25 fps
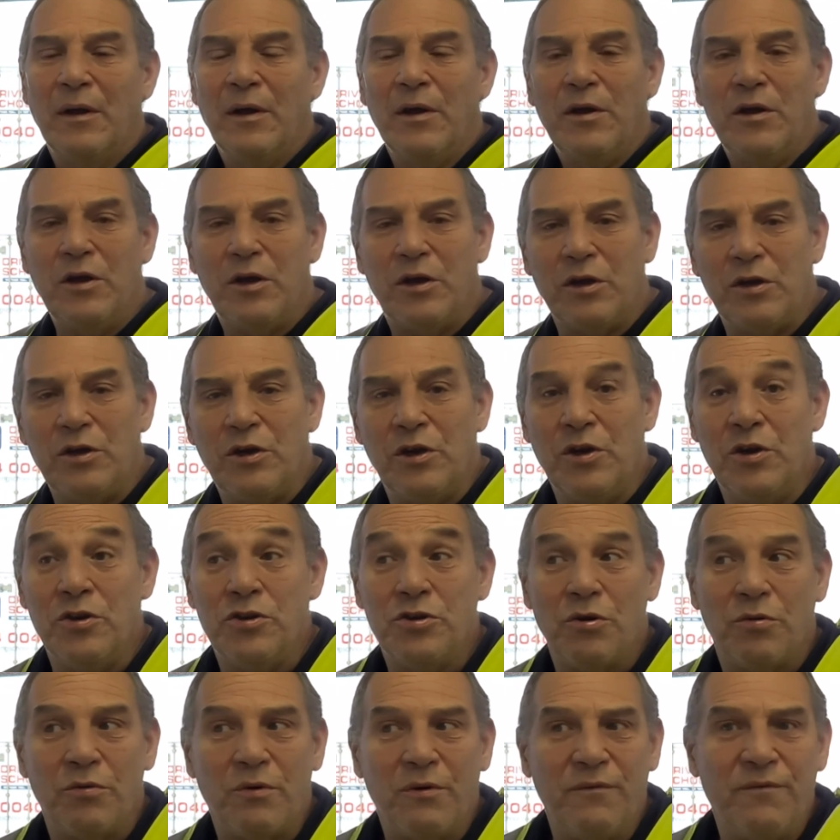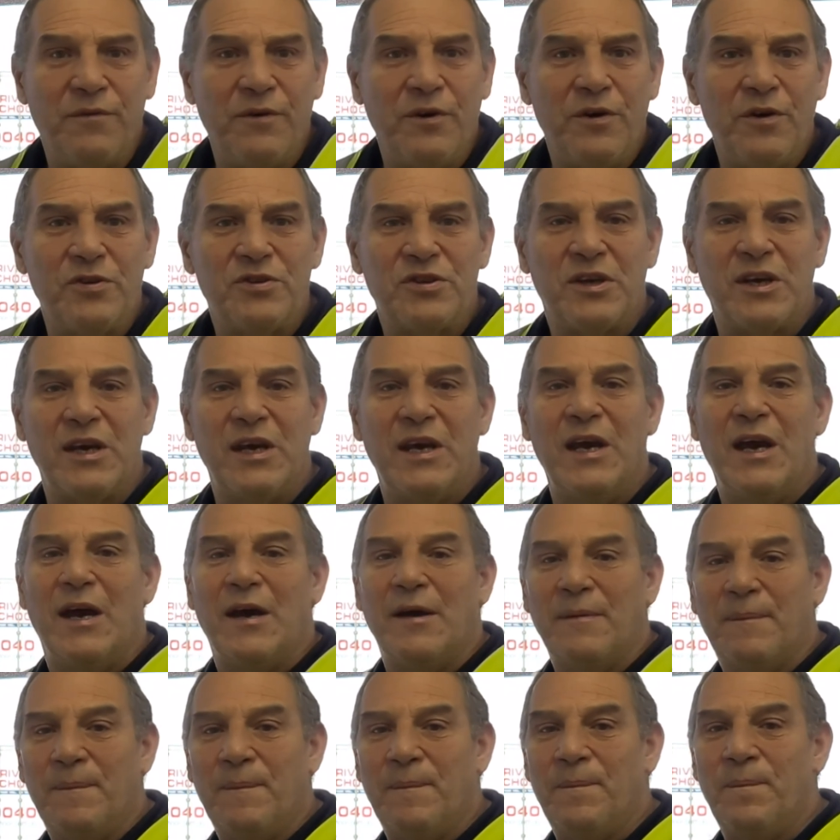You can use your reverse
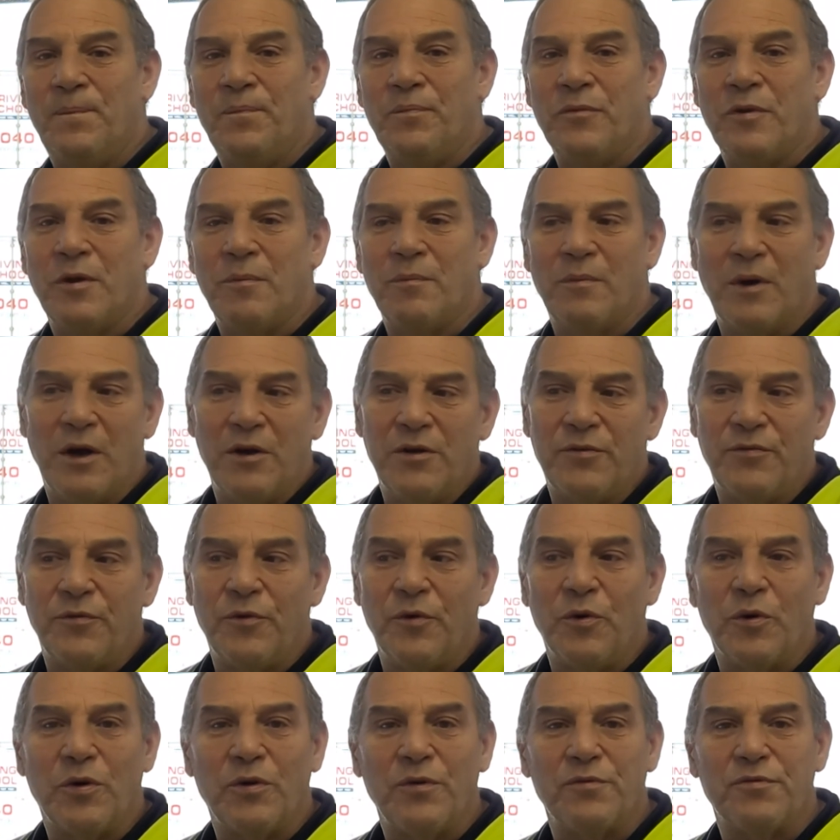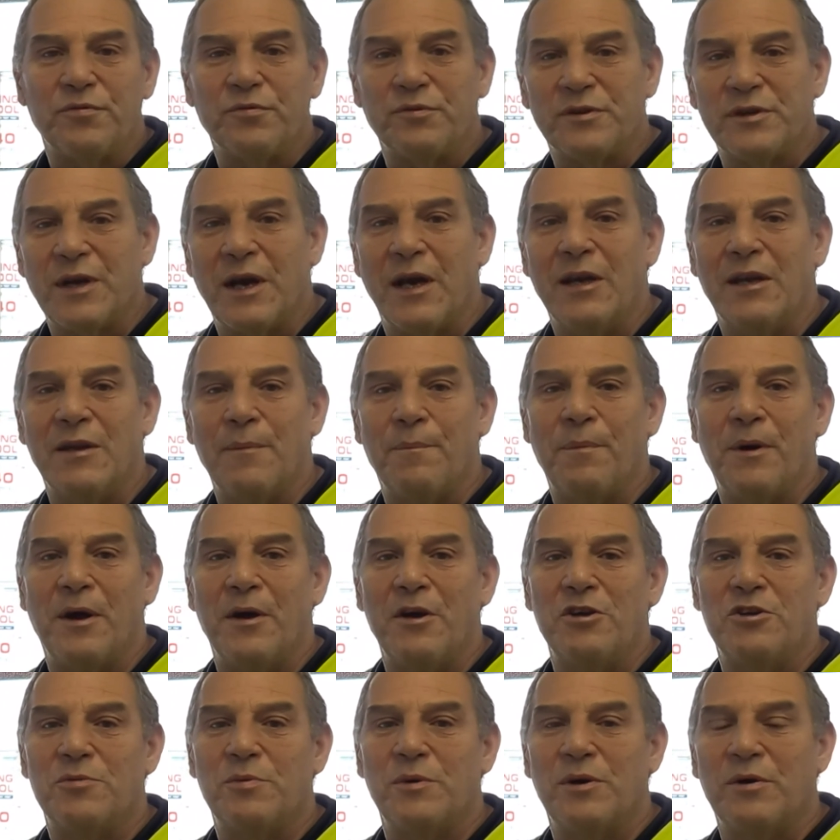gear. Most forklifts will take the
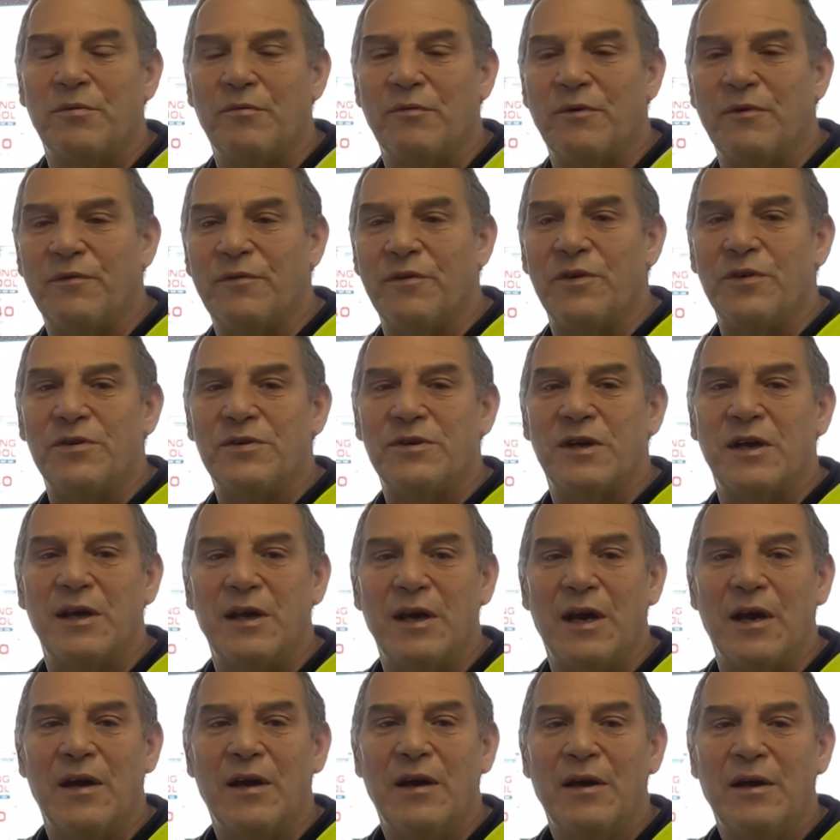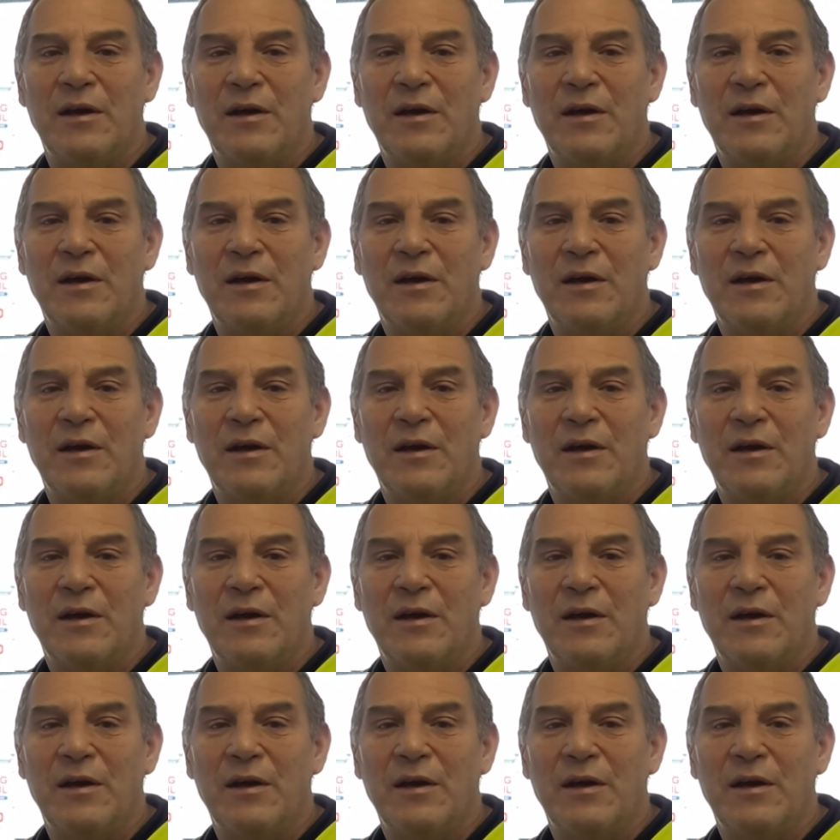punishment in reverse gear.